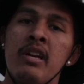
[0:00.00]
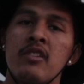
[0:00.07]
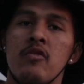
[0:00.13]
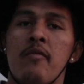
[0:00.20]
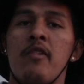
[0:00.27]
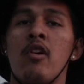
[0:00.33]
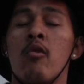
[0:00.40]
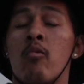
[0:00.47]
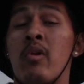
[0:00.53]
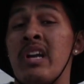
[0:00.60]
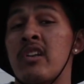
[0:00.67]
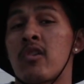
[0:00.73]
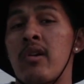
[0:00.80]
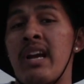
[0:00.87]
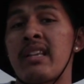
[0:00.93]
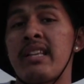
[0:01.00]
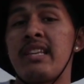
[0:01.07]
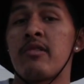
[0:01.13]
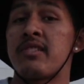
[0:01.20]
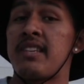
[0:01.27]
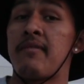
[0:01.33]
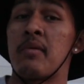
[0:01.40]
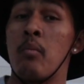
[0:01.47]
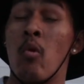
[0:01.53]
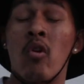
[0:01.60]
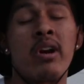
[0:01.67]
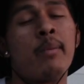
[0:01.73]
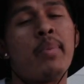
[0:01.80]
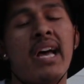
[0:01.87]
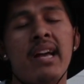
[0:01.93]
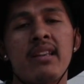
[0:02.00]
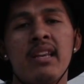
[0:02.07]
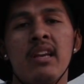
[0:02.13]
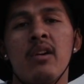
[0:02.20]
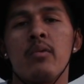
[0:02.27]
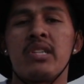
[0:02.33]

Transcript: So if you don't run correctly, there's even more impact,